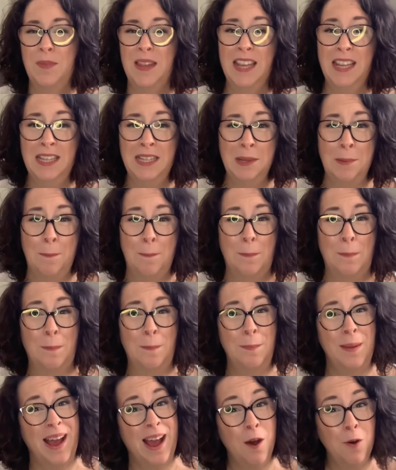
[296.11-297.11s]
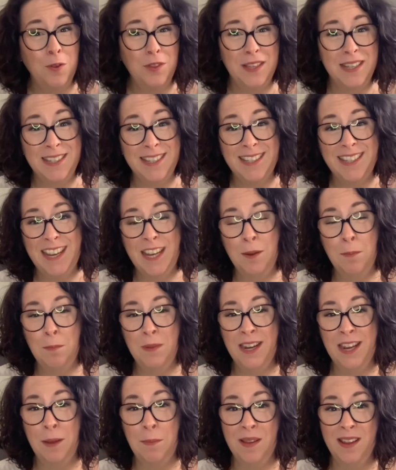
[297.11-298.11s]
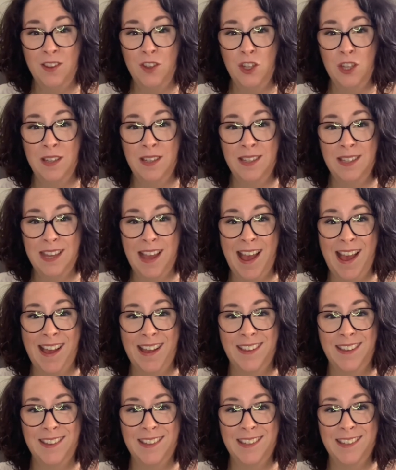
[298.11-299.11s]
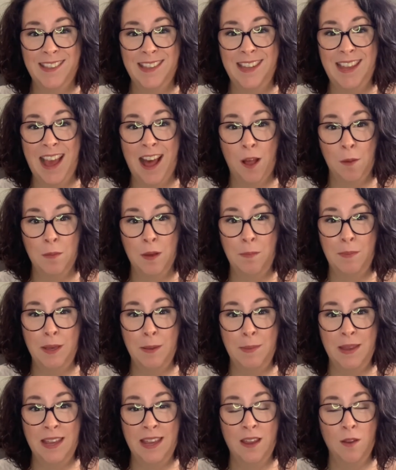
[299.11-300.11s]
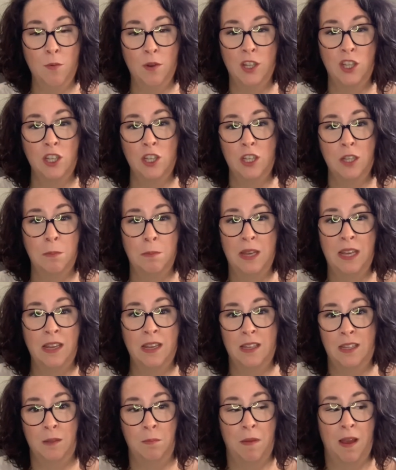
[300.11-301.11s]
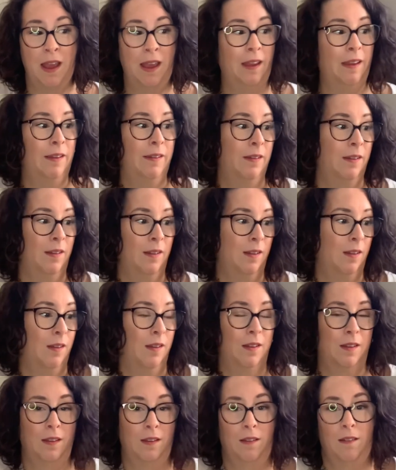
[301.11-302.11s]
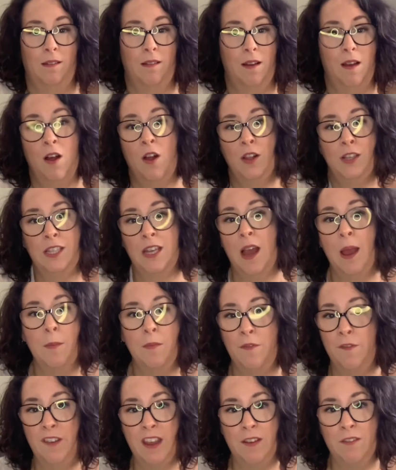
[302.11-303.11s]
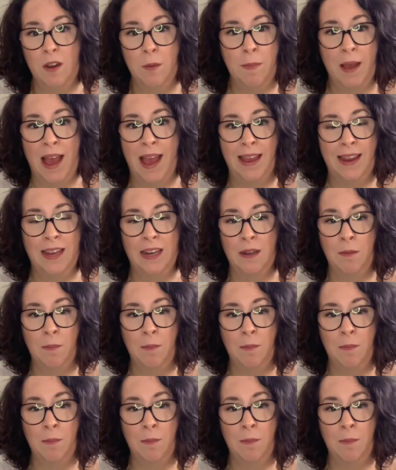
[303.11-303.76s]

It's about the same dimensions as the Alma BB, which to me is my all-time favorite bag in my